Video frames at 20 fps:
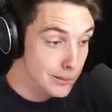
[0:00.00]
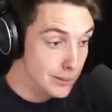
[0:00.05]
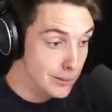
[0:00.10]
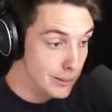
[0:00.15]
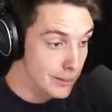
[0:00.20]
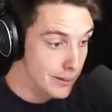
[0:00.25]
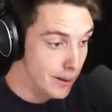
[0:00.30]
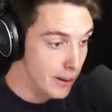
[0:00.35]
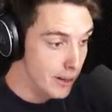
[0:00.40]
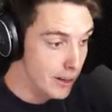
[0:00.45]
They've
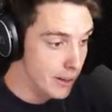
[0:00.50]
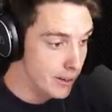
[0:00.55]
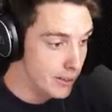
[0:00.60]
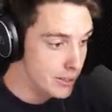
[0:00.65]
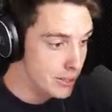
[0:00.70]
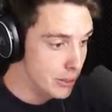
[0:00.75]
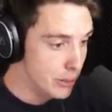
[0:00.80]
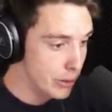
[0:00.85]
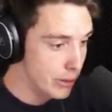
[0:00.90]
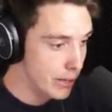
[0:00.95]
only
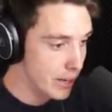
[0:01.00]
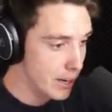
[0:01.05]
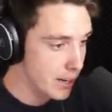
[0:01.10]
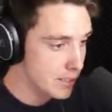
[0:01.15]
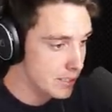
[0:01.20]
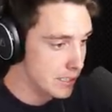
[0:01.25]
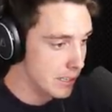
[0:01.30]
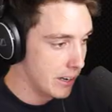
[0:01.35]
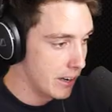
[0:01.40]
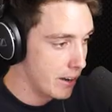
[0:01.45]
got
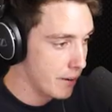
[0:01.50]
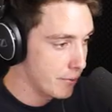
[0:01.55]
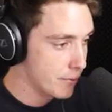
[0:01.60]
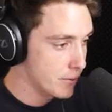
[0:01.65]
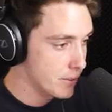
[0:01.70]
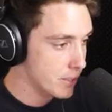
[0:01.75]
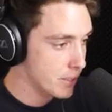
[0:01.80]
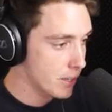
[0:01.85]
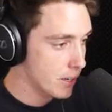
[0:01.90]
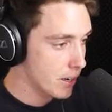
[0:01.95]
2,000
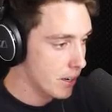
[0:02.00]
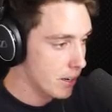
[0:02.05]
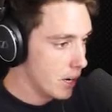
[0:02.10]
left.